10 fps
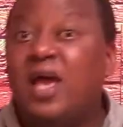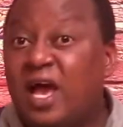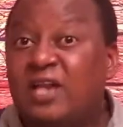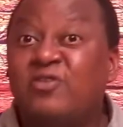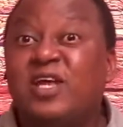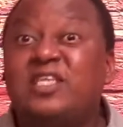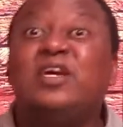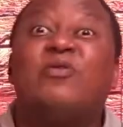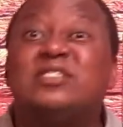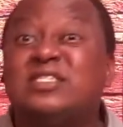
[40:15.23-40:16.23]

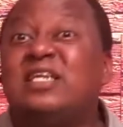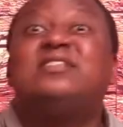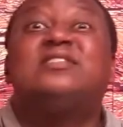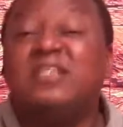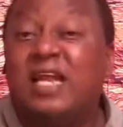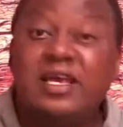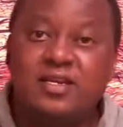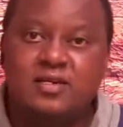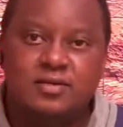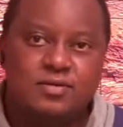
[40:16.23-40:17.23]
Adonijah was next in
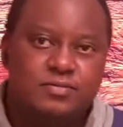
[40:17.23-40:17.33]
line